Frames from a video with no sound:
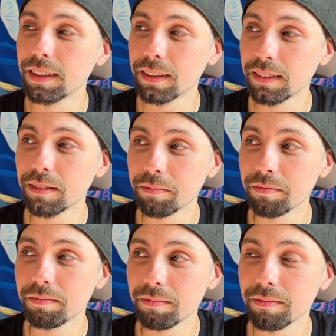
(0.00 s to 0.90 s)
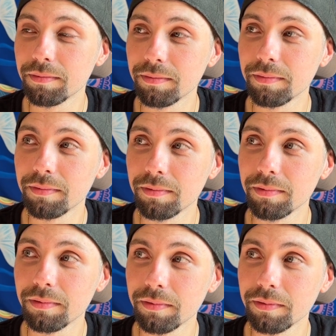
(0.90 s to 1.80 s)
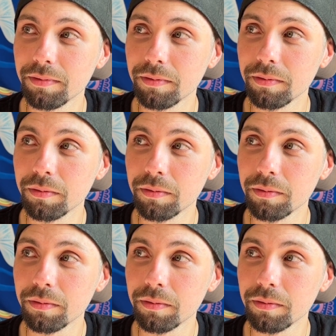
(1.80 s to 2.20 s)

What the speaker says: Nobody speaks.